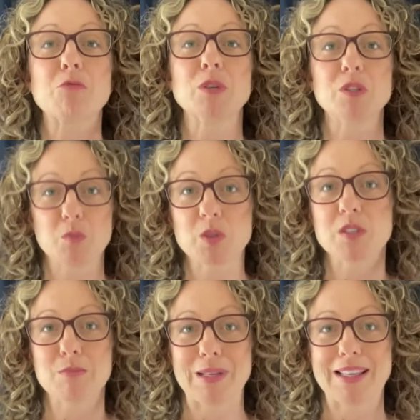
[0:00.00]

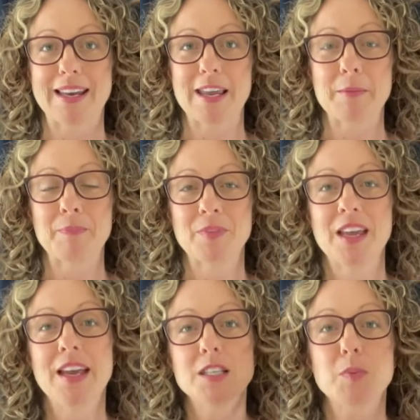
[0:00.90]
responsibility.
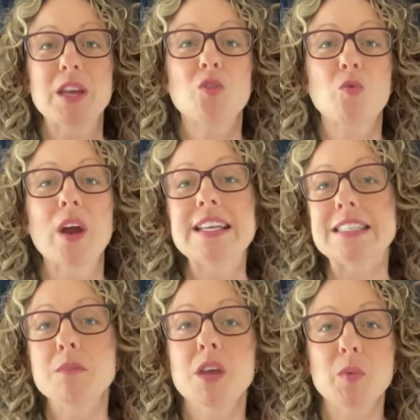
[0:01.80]
It's been great
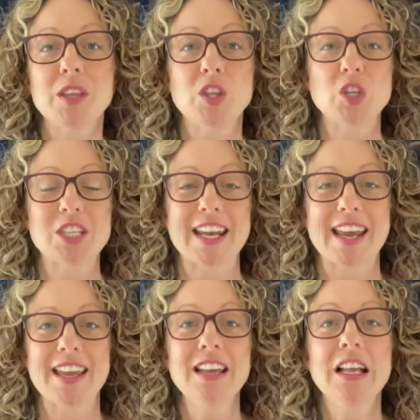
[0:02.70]
to meet with you
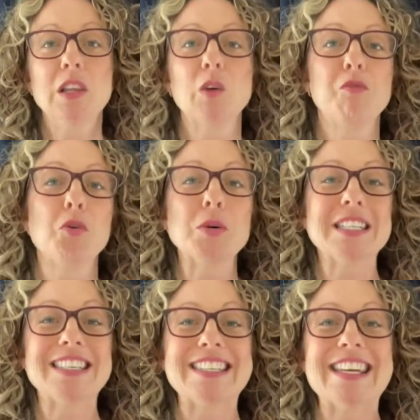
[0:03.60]
today. Look forward
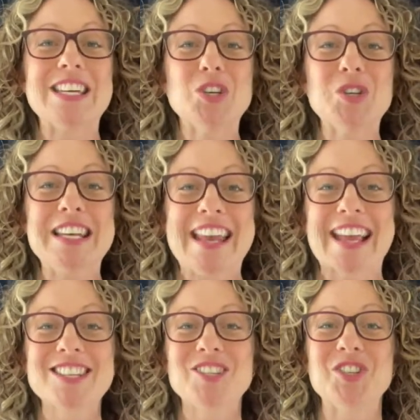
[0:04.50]
to seeing you
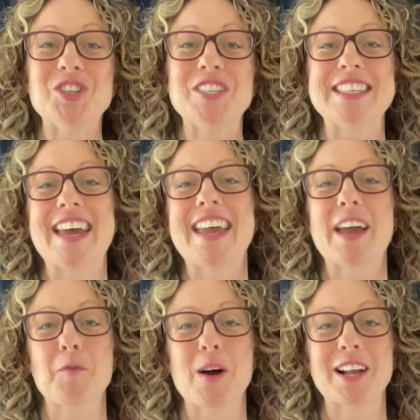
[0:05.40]
next Tuesday
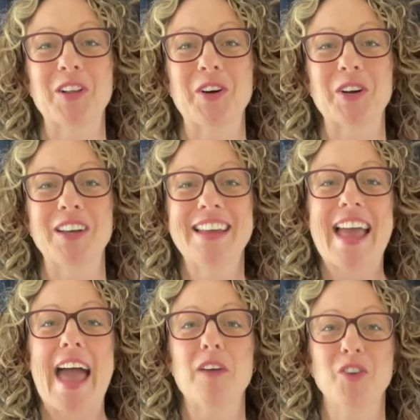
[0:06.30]
at 1 o'clock.
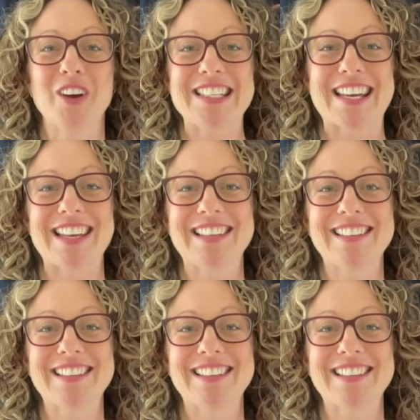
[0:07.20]
Have a great day.